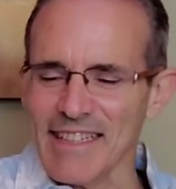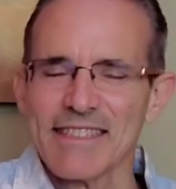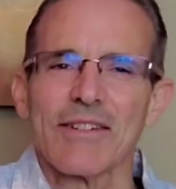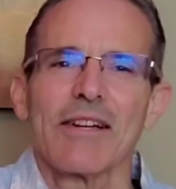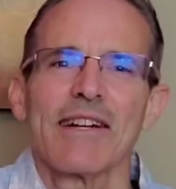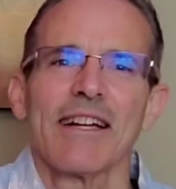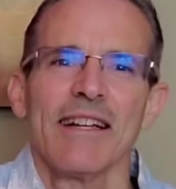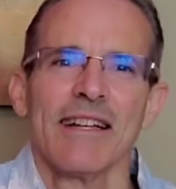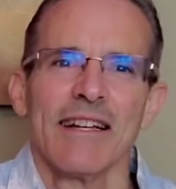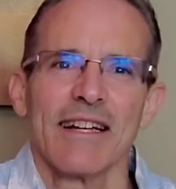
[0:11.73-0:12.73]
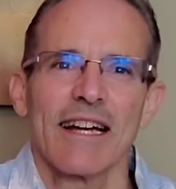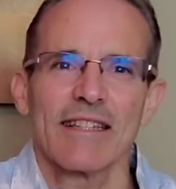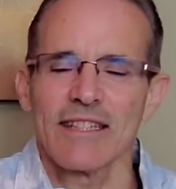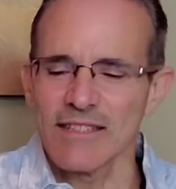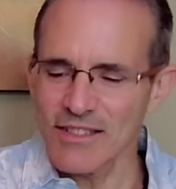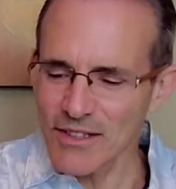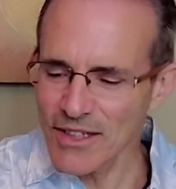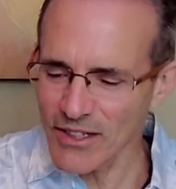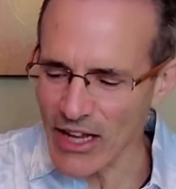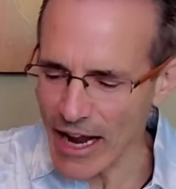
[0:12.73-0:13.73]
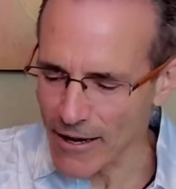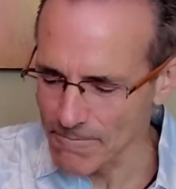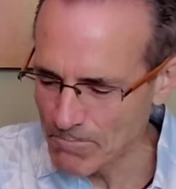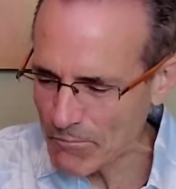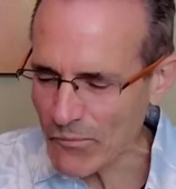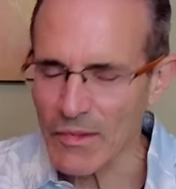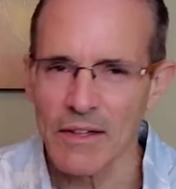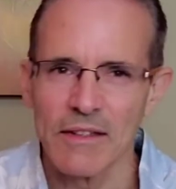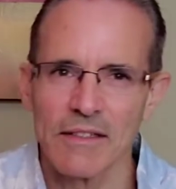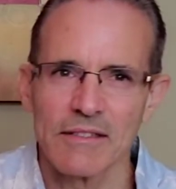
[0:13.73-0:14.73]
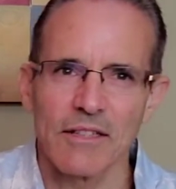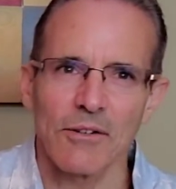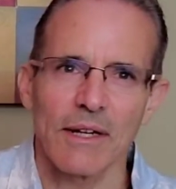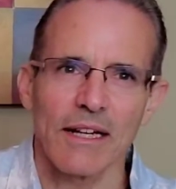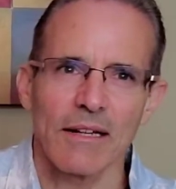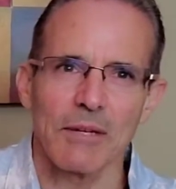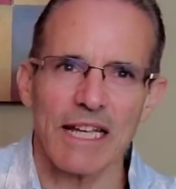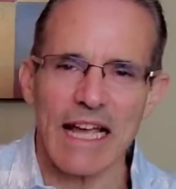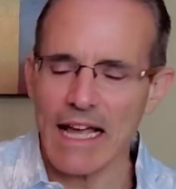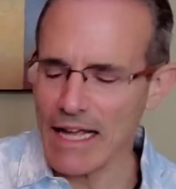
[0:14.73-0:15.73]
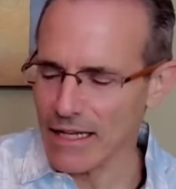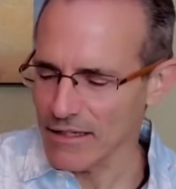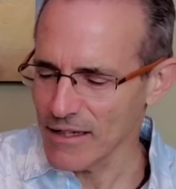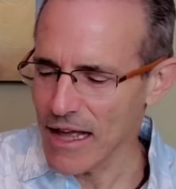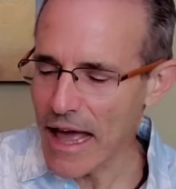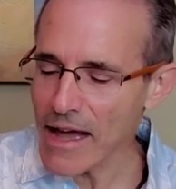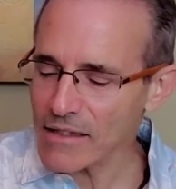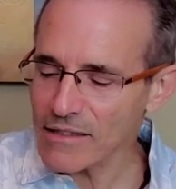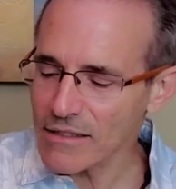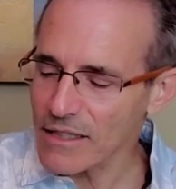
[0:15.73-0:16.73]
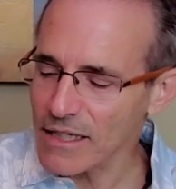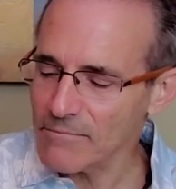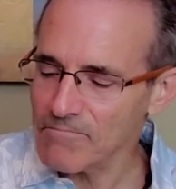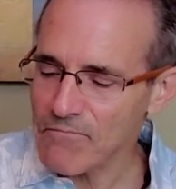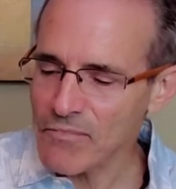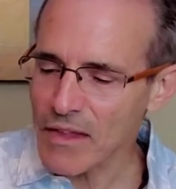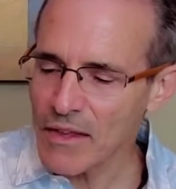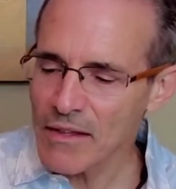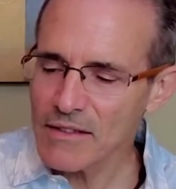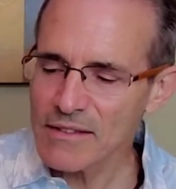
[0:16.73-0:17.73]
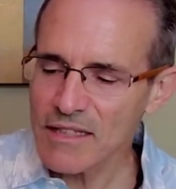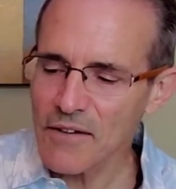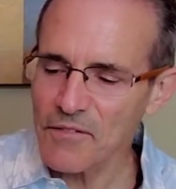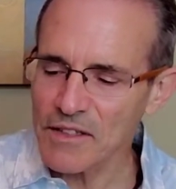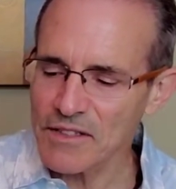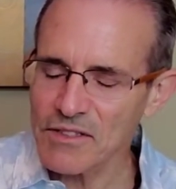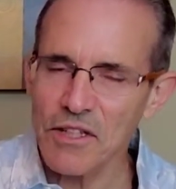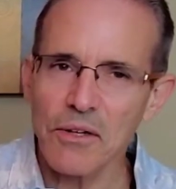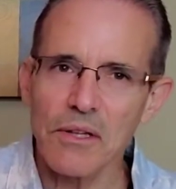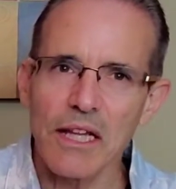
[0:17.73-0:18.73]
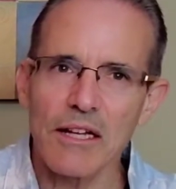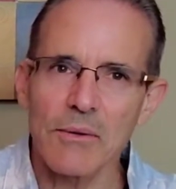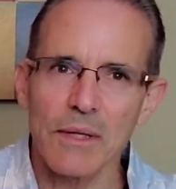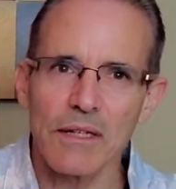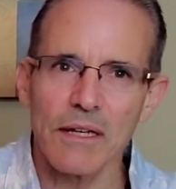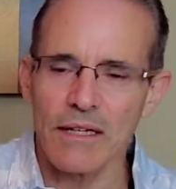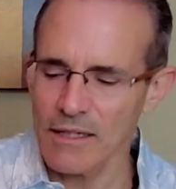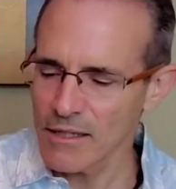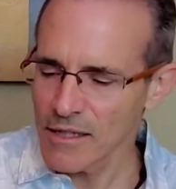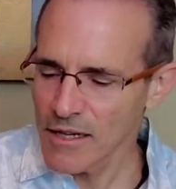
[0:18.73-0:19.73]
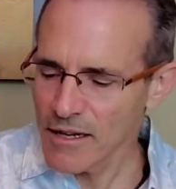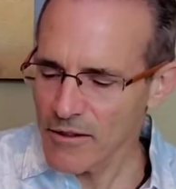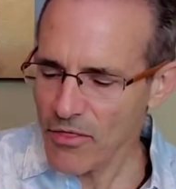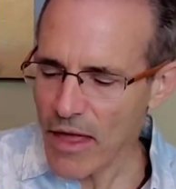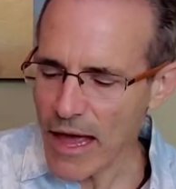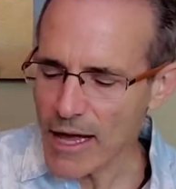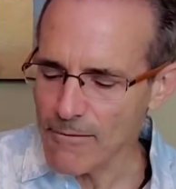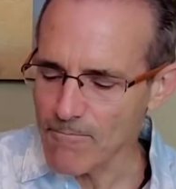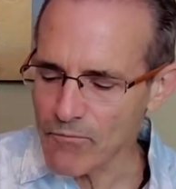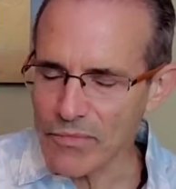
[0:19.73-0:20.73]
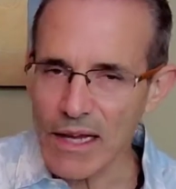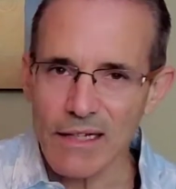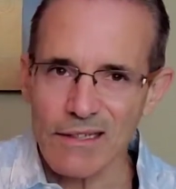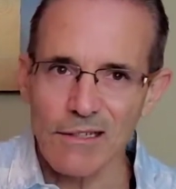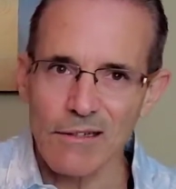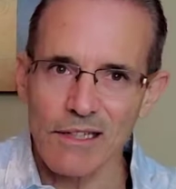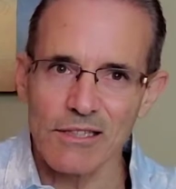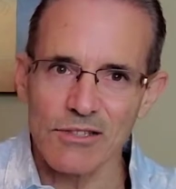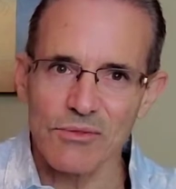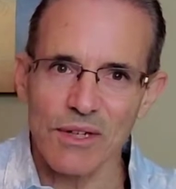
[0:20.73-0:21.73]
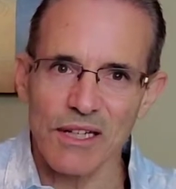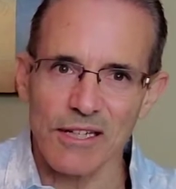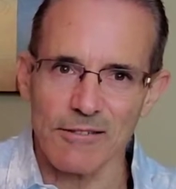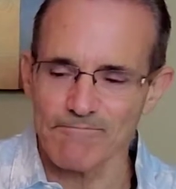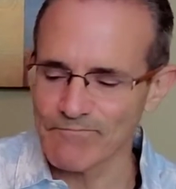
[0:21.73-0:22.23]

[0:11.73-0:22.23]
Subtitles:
So anyway, got this cereal now. It's all ready to be ate. Actually, this stuff is so liquid that I can literally just drink it.